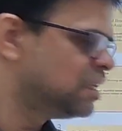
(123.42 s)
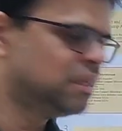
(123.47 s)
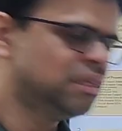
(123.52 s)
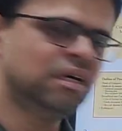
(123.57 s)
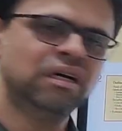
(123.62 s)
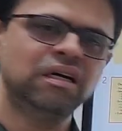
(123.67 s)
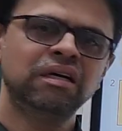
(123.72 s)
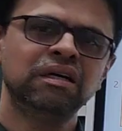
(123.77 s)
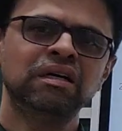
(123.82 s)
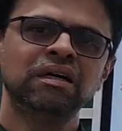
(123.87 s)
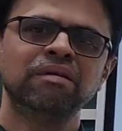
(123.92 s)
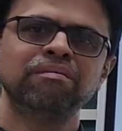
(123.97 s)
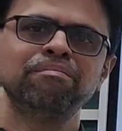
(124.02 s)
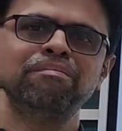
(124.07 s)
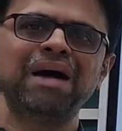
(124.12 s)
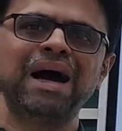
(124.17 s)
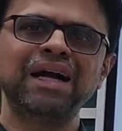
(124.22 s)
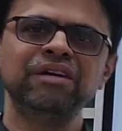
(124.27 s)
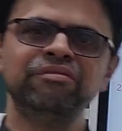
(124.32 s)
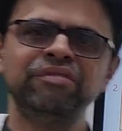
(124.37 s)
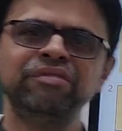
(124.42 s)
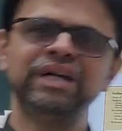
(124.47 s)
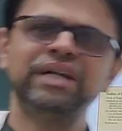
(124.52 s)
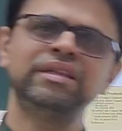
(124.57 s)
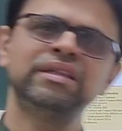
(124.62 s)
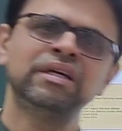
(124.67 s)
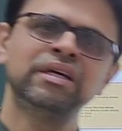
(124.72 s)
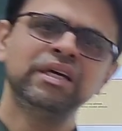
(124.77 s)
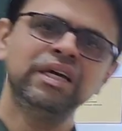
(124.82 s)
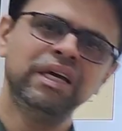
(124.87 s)
the
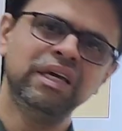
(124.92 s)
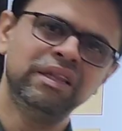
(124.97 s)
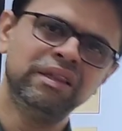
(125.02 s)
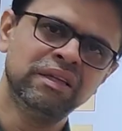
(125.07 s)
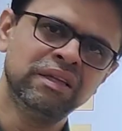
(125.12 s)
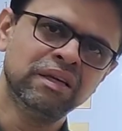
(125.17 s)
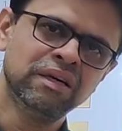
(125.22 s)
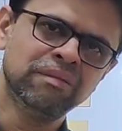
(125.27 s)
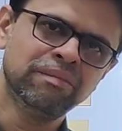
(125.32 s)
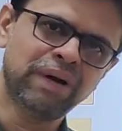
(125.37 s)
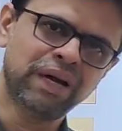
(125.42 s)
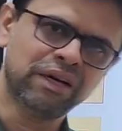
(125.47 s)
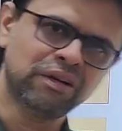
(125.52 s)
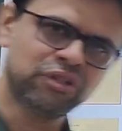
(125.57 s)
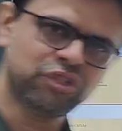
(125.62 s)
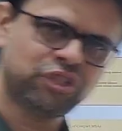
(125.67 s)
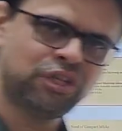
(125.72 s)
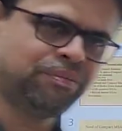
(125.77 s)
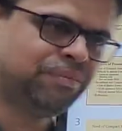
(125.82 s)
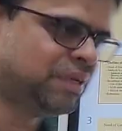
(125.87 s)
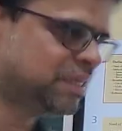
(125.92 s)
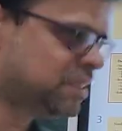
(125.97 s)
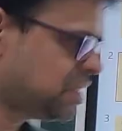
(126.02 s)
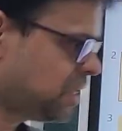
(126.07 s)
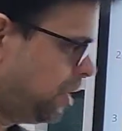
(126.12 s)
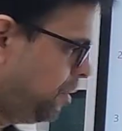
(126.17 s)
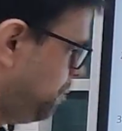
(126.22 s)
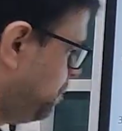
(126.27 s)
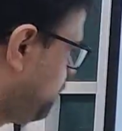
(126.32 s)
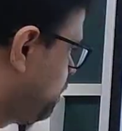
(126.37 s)
bandwidth in microstrip
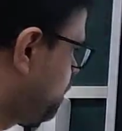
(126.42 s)
design.